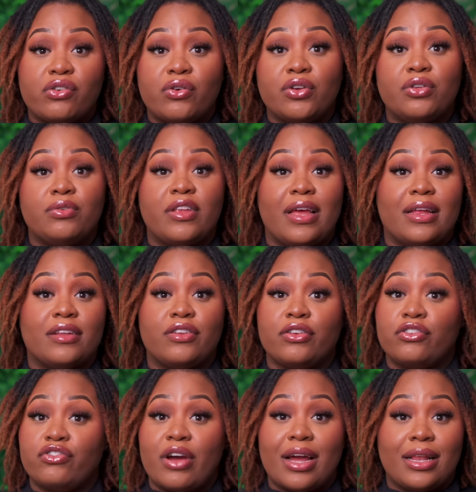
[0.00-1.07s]
it or you take it to the
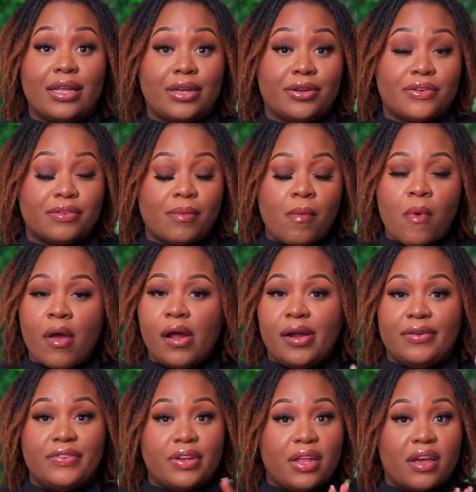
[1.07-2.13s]
dry cleaners.
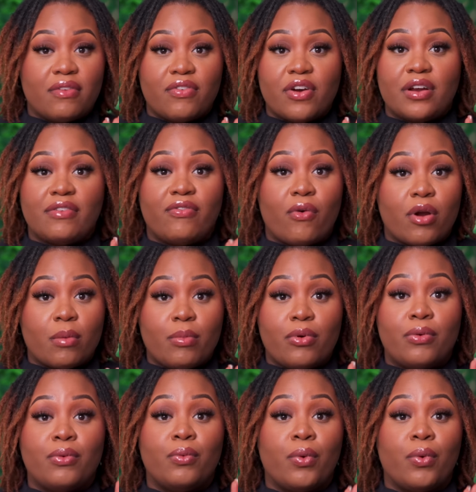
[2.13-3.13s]
If you're looking for an affordable